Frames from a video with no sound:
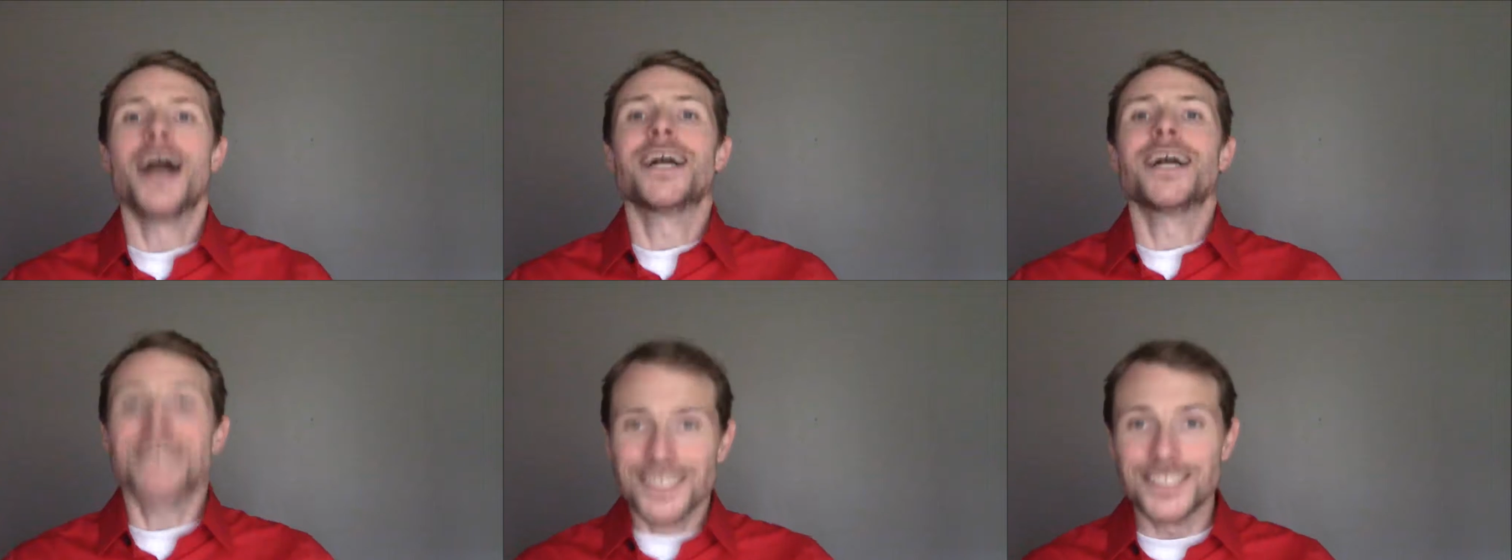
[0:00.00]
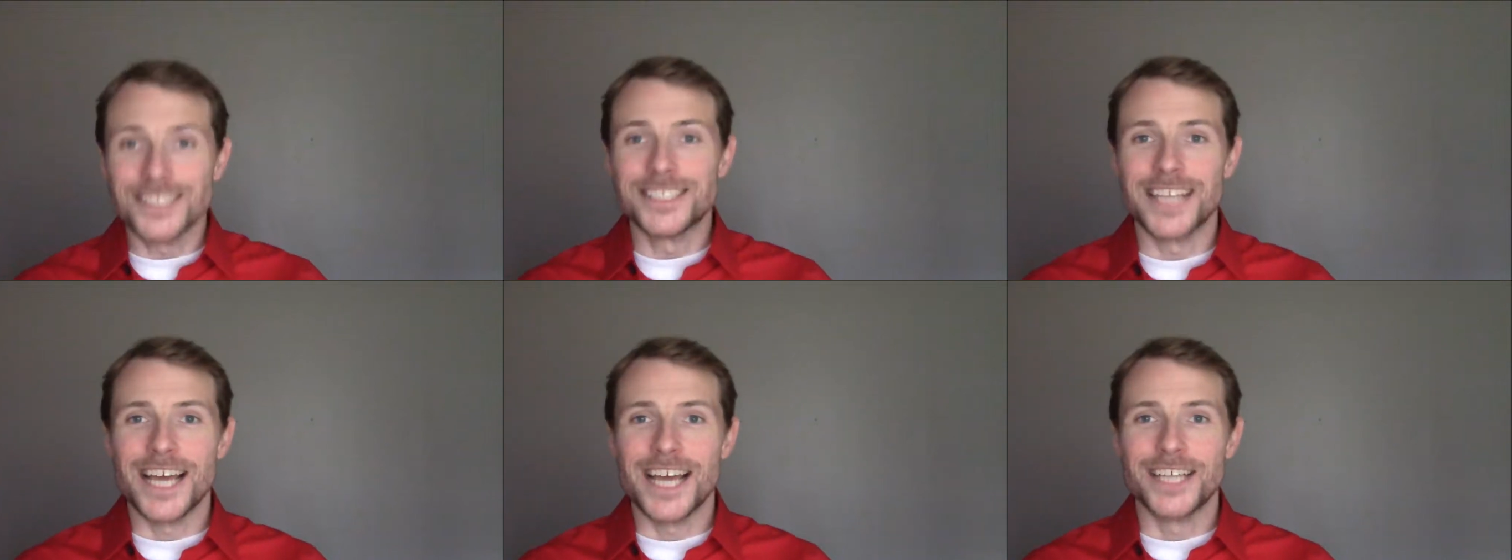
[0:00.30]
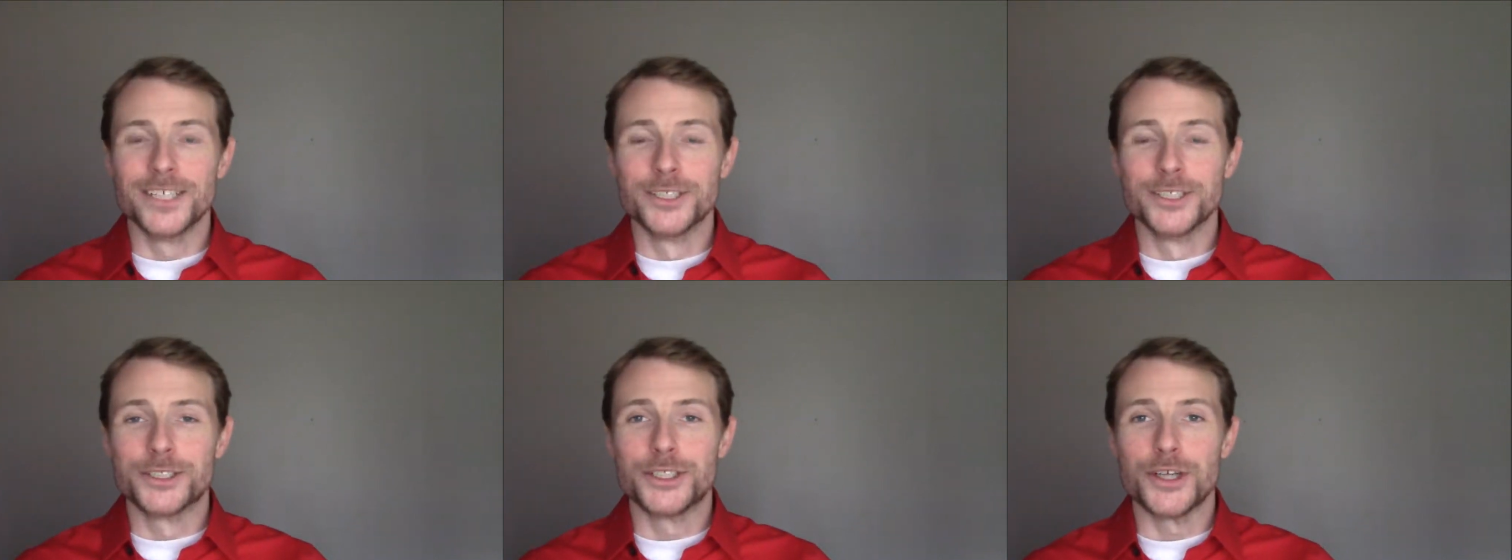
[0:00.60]
Good day,
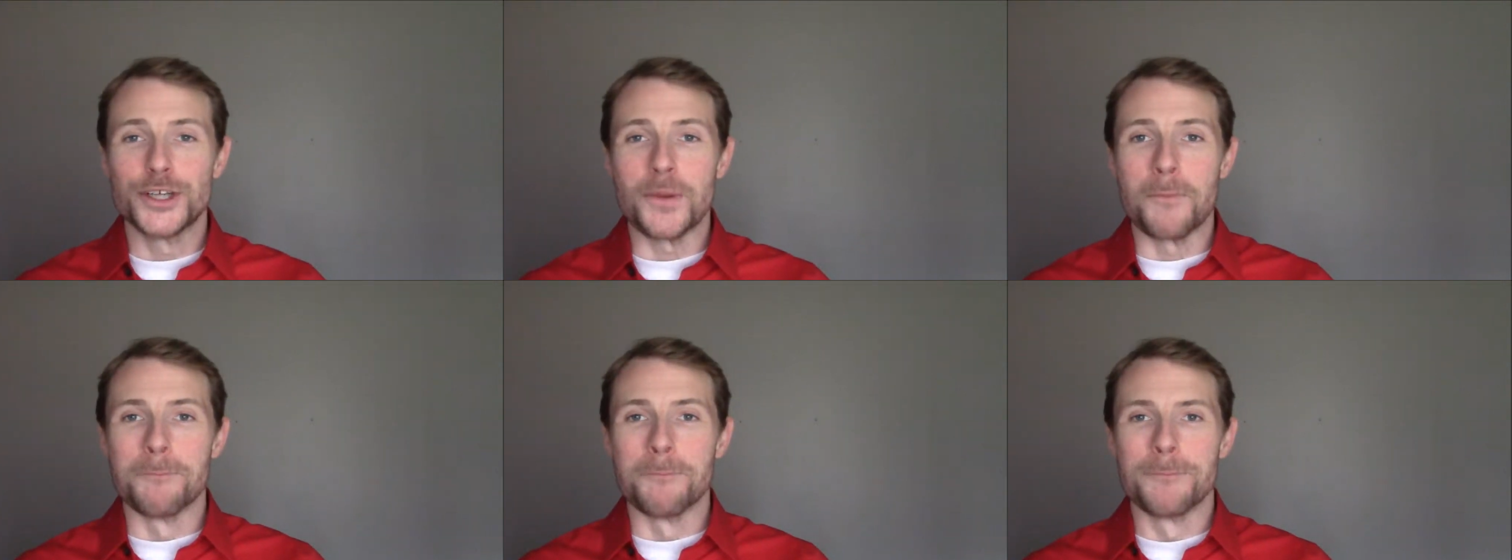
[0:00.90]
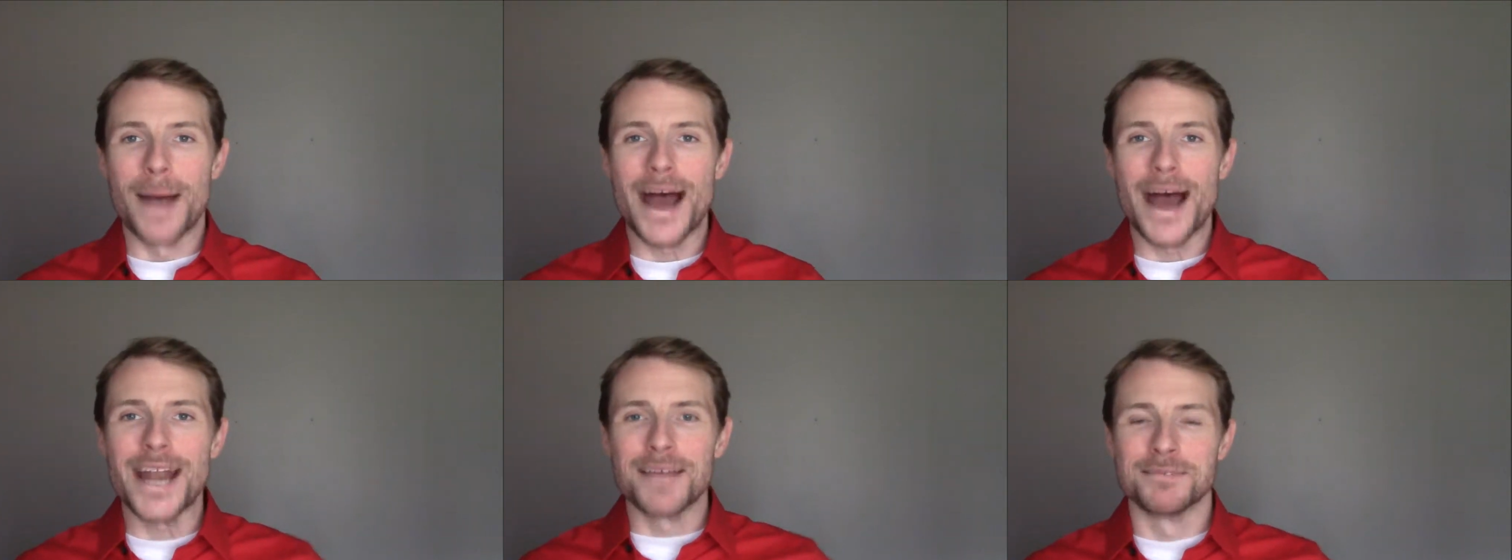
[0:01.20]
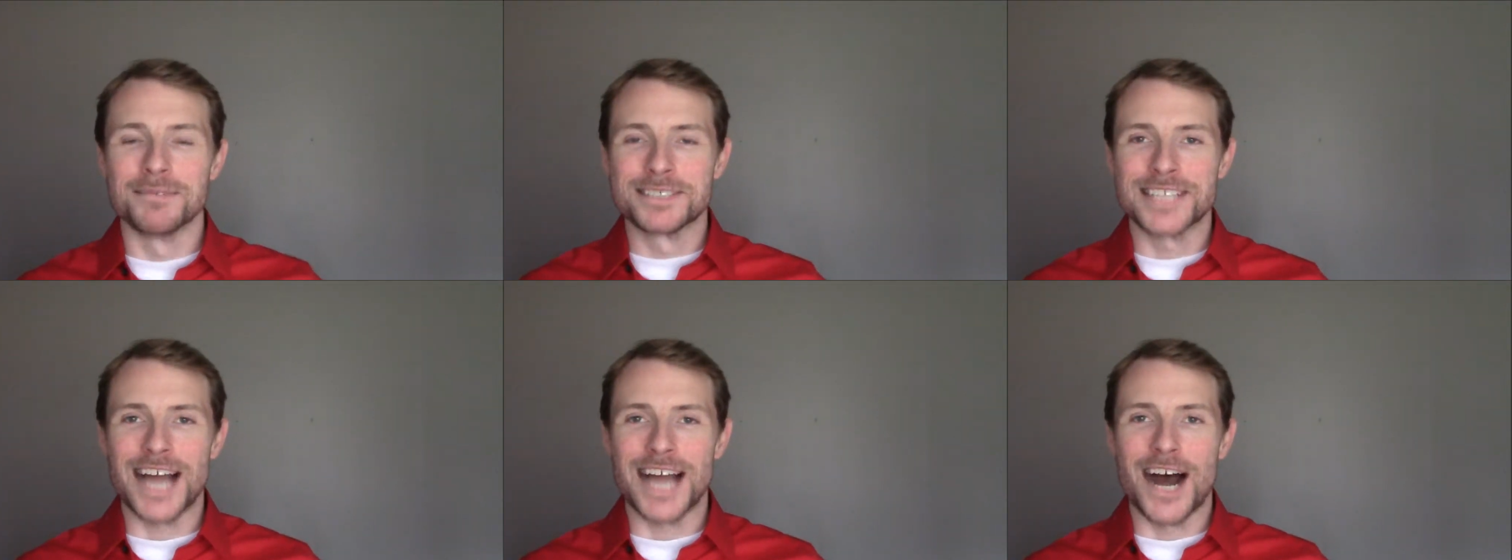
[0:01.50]
YouTube. My
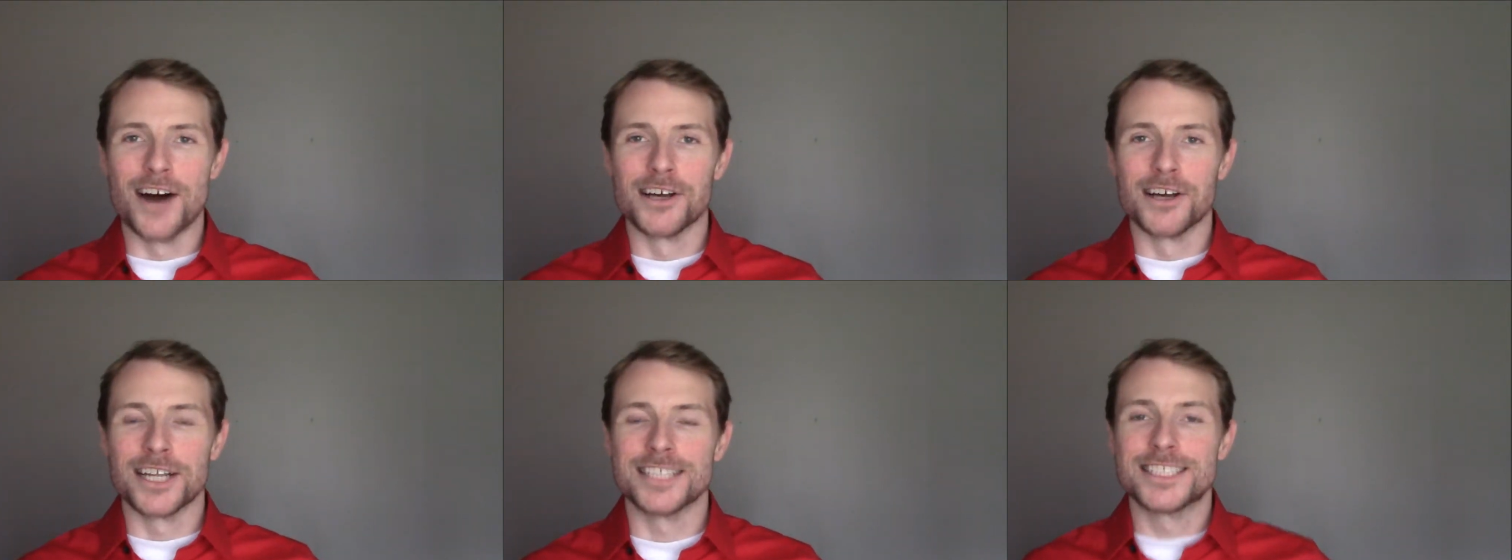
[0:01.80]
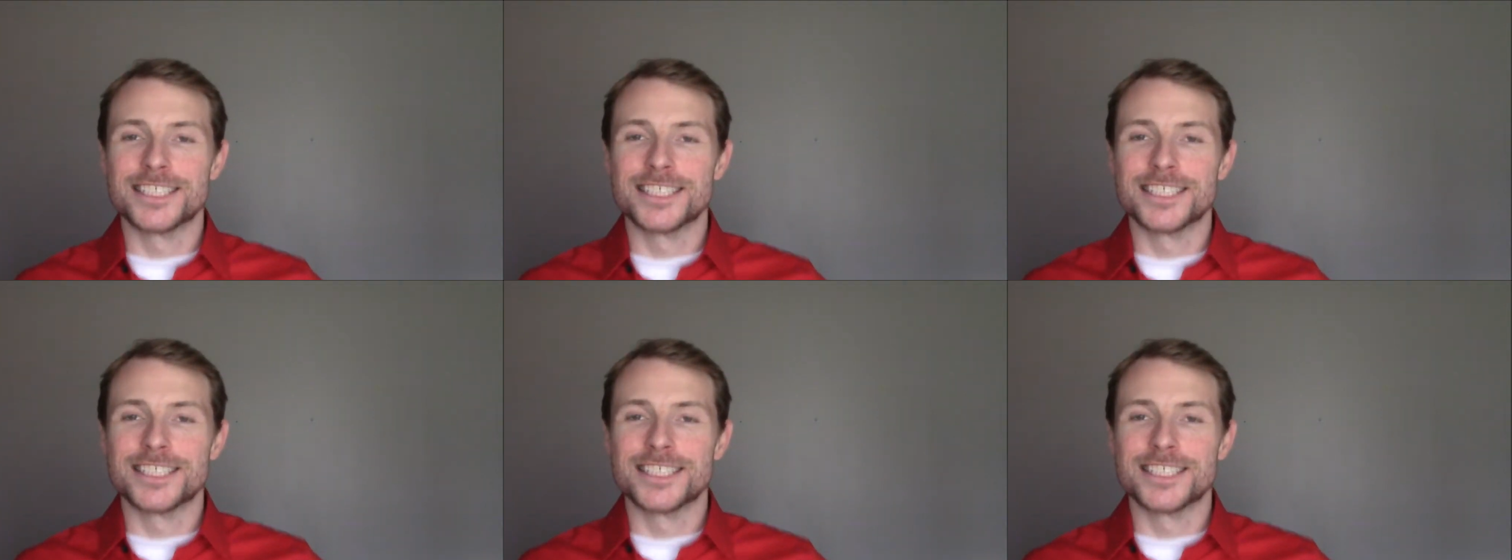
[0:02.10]
name is Colin,